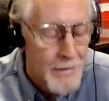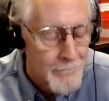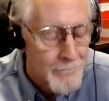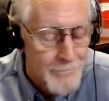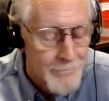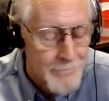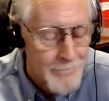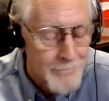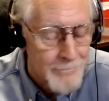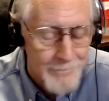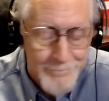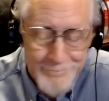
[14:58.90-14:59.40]

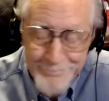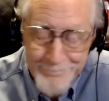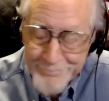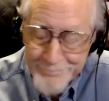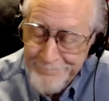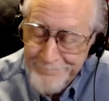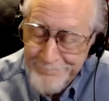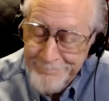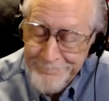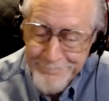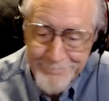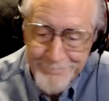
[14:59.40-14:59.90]
it's
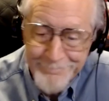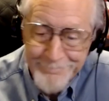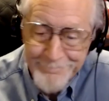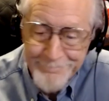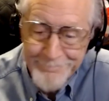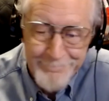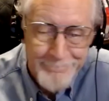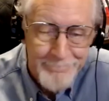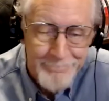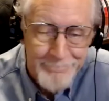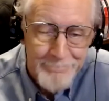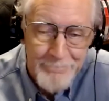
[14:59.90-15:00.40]
tragic,
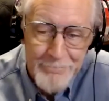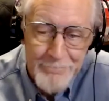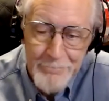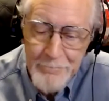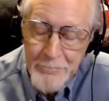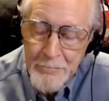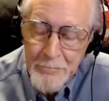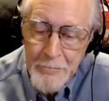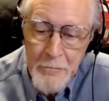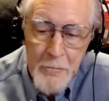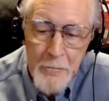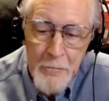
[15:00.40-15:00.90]
and we
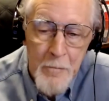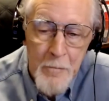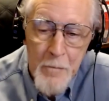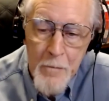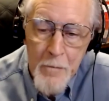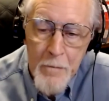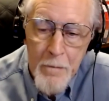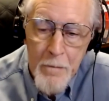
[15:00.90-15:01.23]
better wake